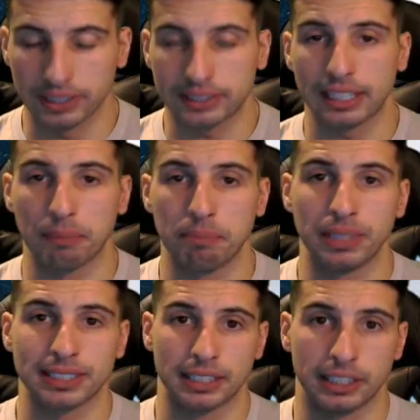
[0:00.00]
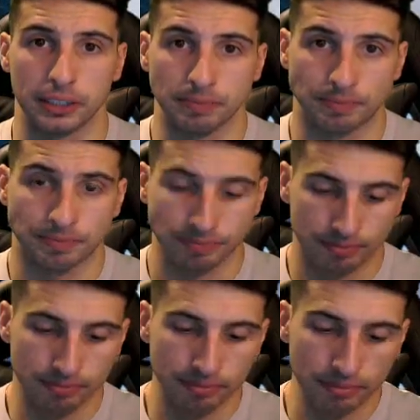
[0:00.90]
thing I'm missing here
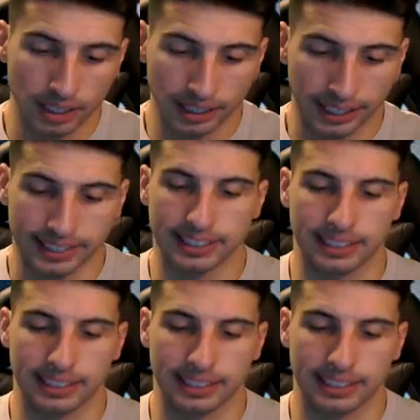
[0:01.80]
like I said,